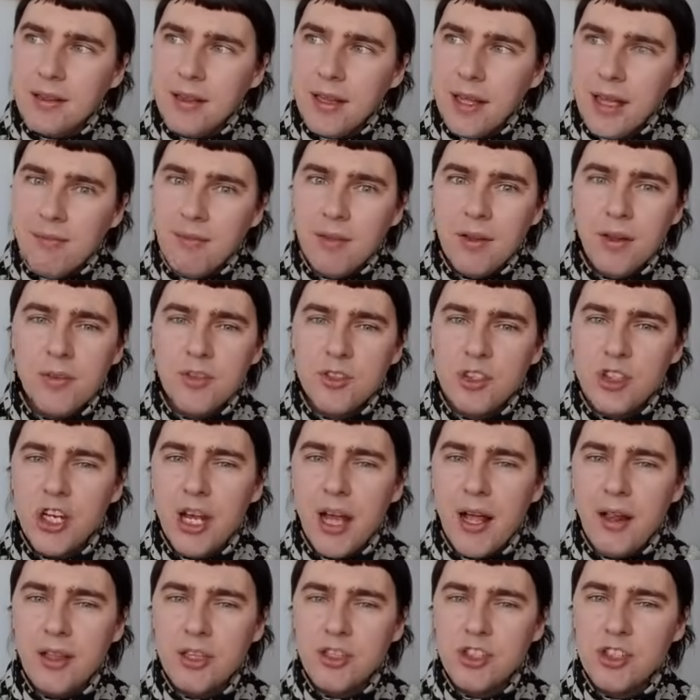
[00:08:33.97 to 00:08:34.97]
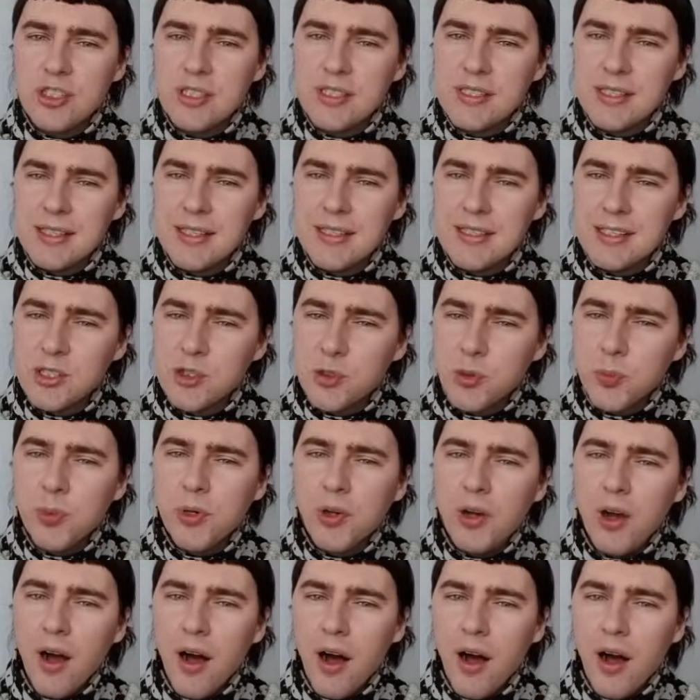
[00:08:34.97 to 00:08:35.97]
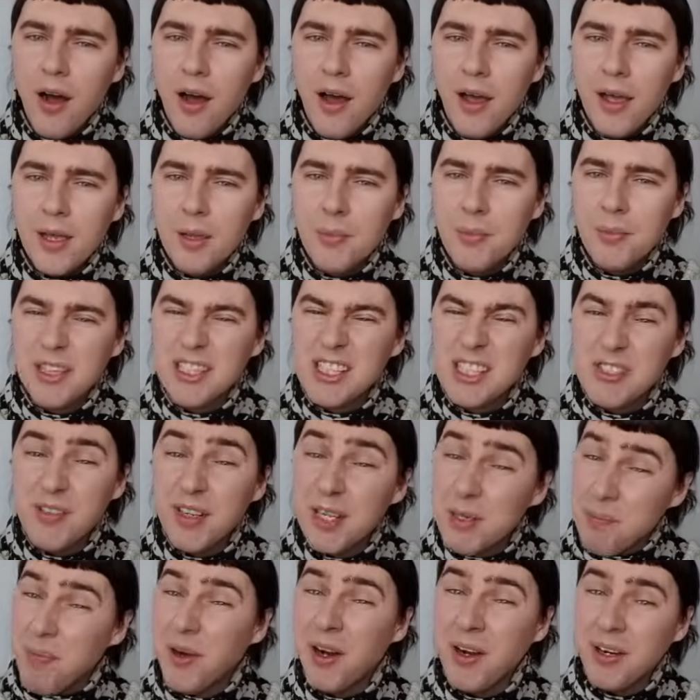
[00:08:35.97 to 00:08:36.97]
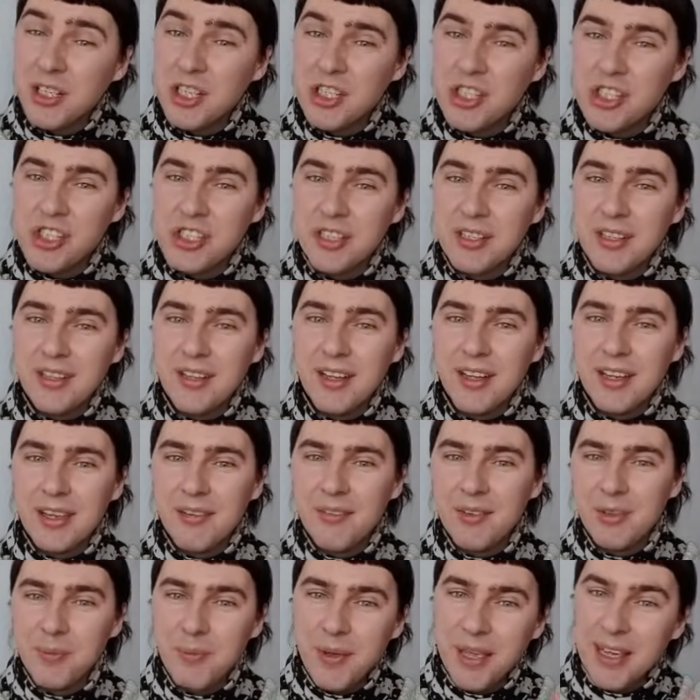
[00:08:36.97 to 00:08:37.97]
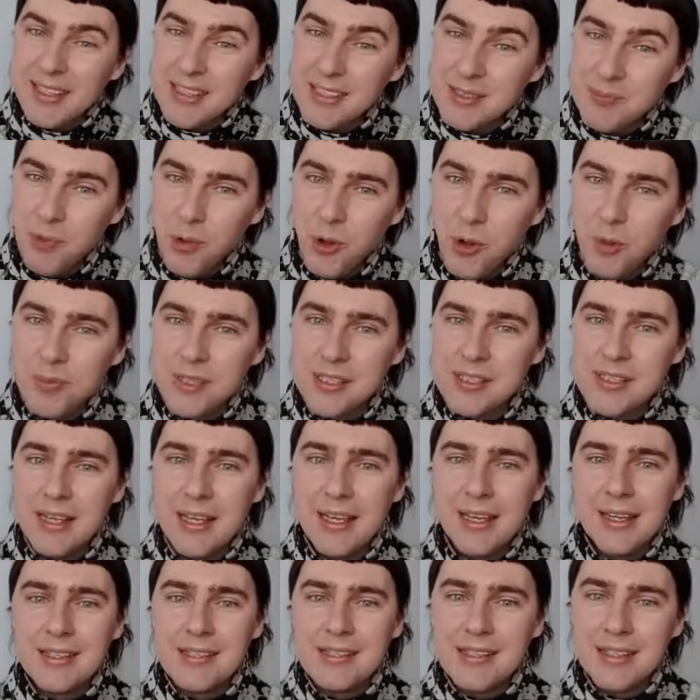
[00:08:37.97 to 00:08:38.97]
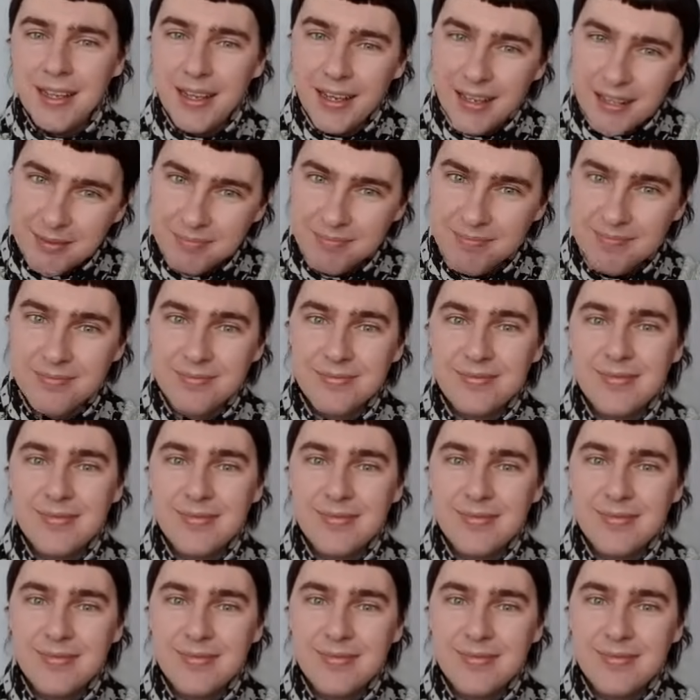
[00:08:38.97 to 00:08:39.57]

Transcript: level of challenge isn't super high, but it's very punishing. Like if you make a small mistake, it's like